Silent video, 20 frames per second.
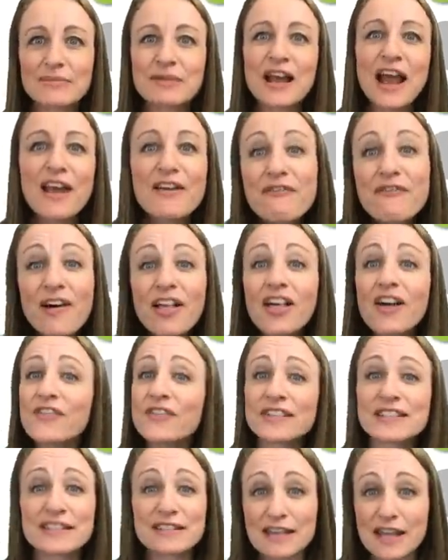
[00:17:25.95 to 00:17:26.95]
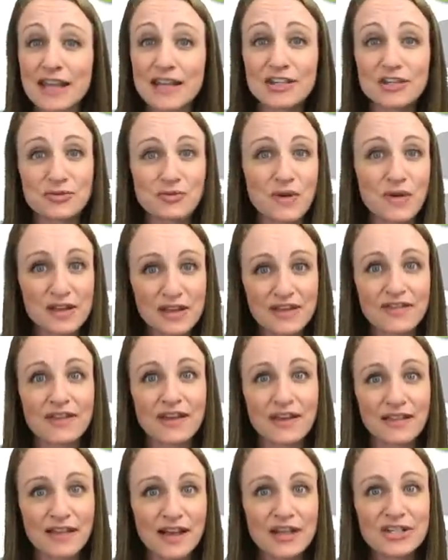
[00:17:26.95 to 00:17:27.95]
I mean, I fell off a stage while
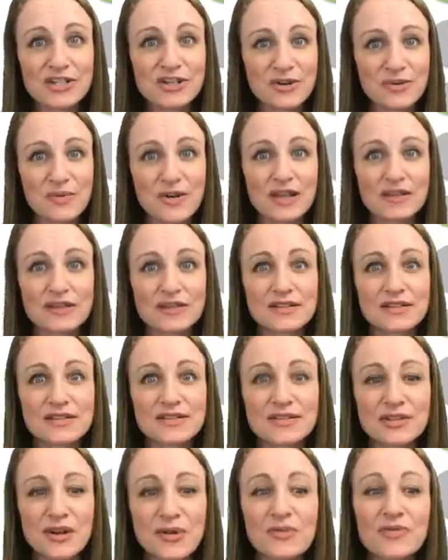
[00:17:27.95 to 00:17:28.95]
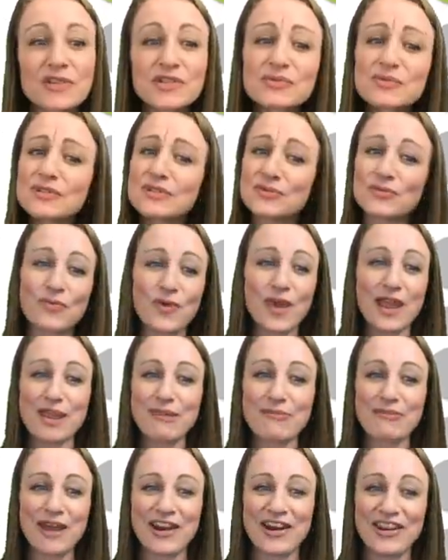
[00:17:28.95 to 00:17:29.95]
giving a lecture once, so this was way
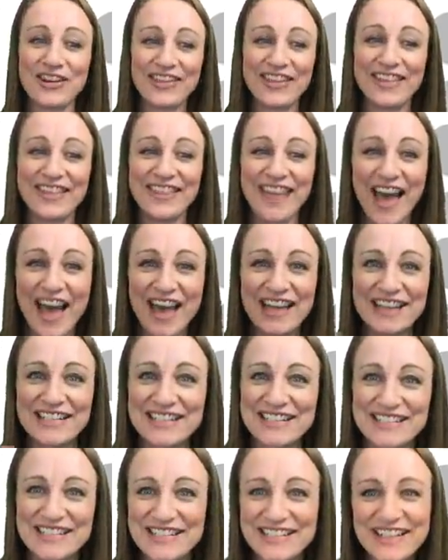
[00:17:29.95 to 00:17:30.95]
better than that.